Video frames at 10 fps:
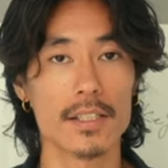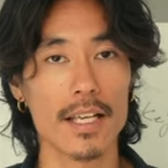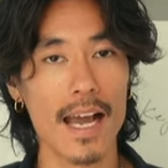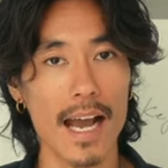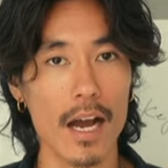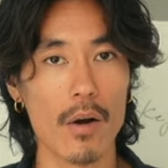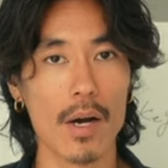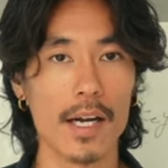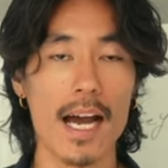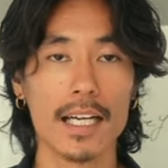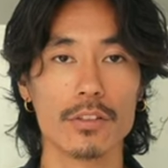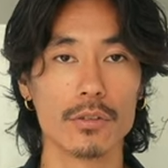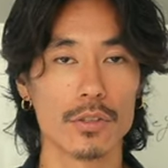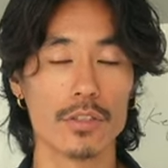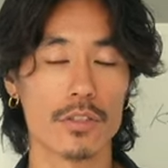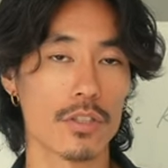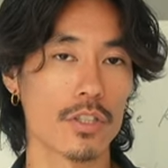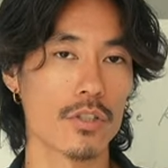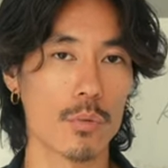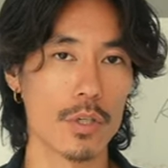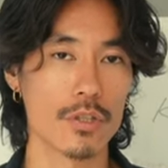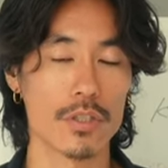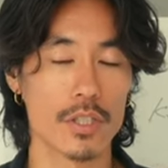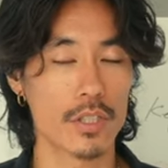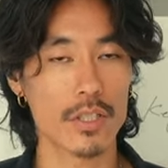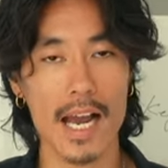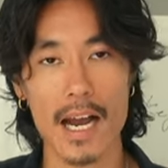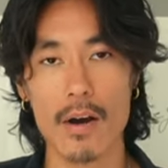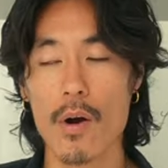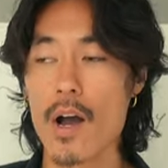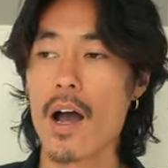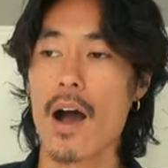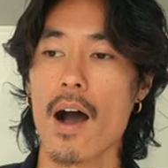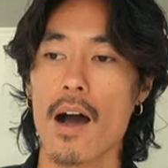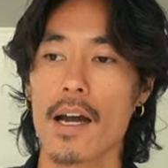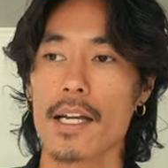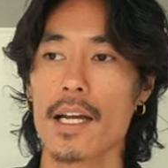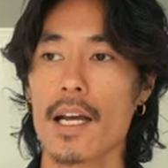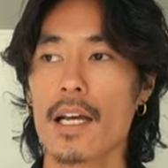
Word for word: is how I handle certain situations, this is how I